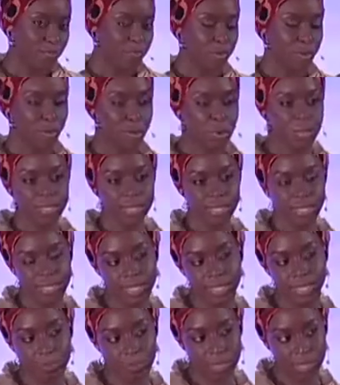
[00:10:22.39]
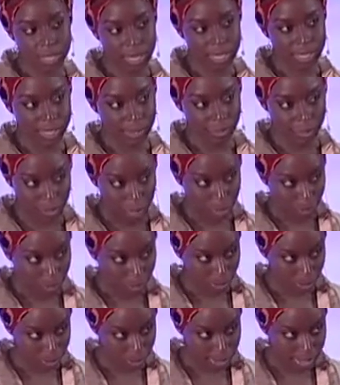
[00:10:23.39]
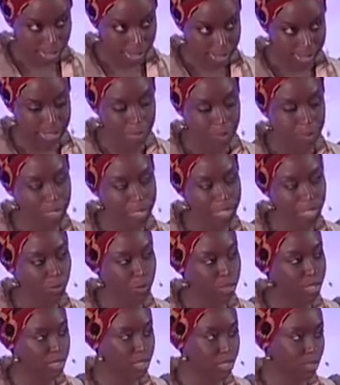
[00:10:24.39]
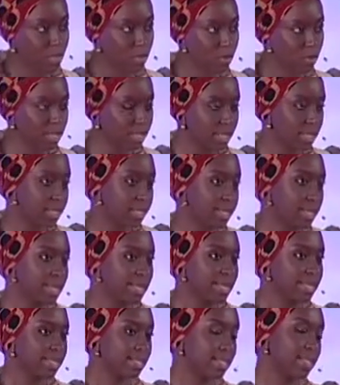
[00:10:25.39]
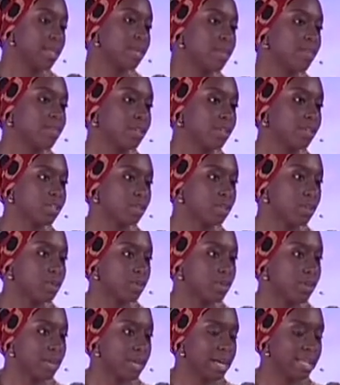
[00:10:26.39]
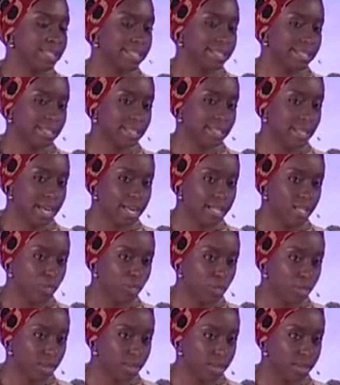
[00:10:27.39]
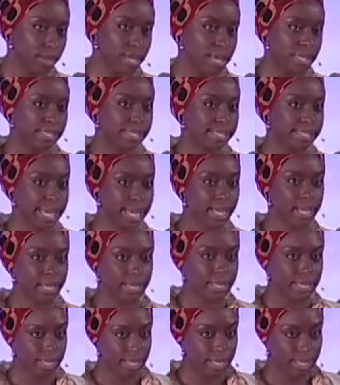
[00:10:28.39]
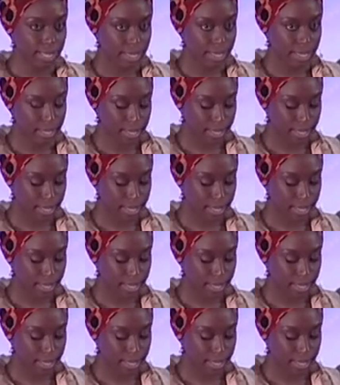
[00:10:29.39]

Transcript: if you want to dispossess a people, the simplest way to do it is to tell their story and to start with secondly.